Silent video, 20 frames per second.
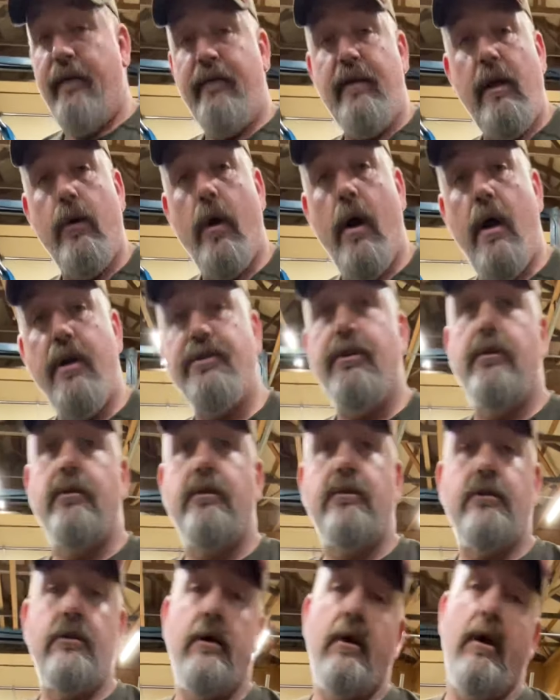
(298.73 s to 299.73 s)
any
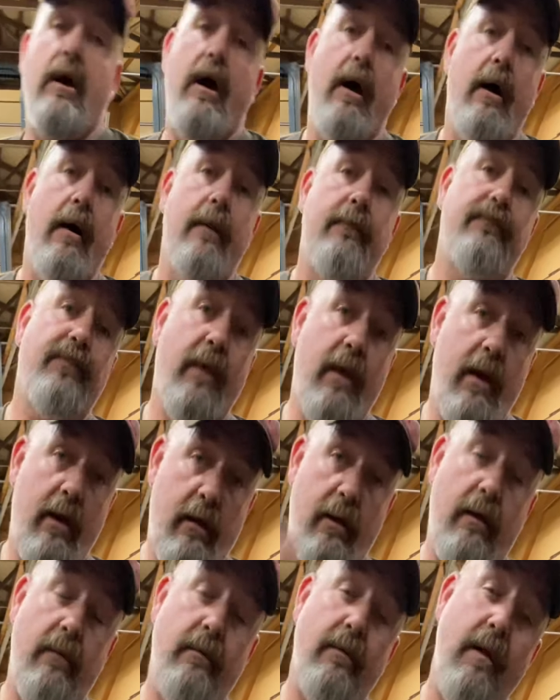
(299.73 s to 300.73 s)
questions,
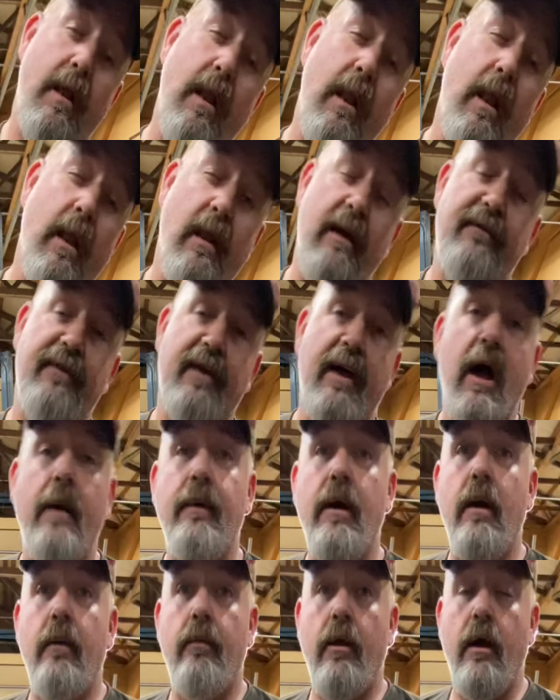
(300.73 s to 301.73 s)
leave a
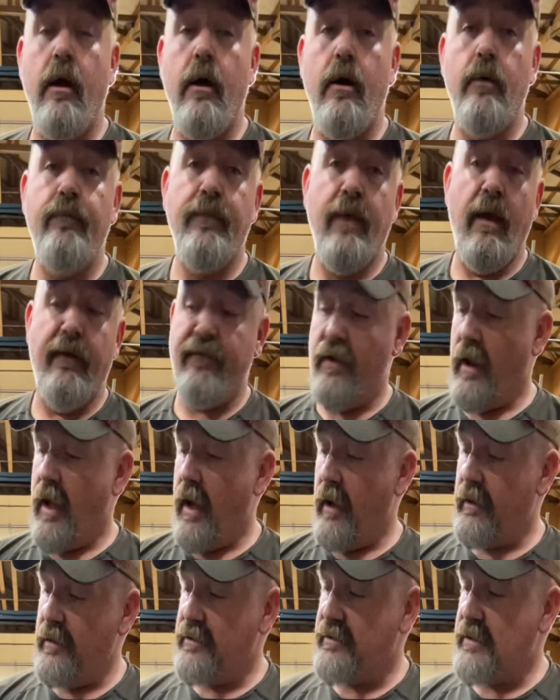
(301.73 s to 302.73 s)
comment below. If you
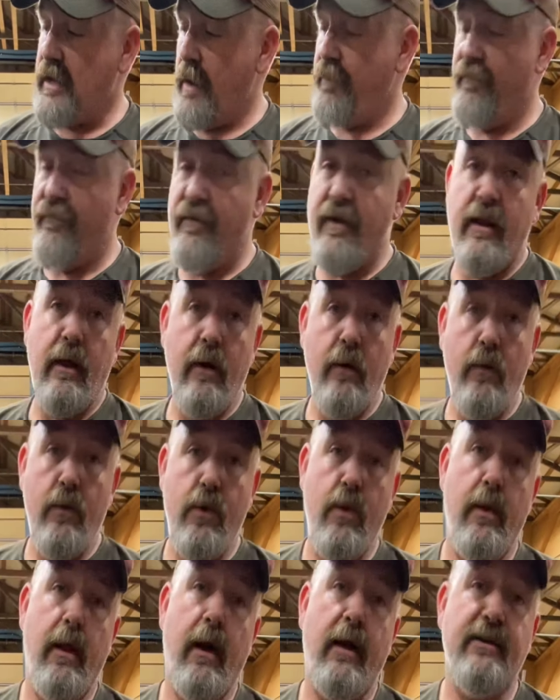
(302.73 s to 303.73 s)
like this type of video and
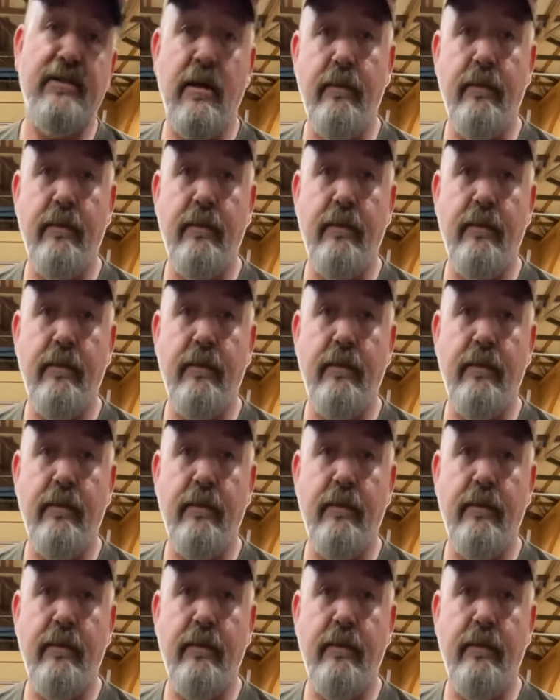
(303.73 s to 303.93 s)
you'd like to see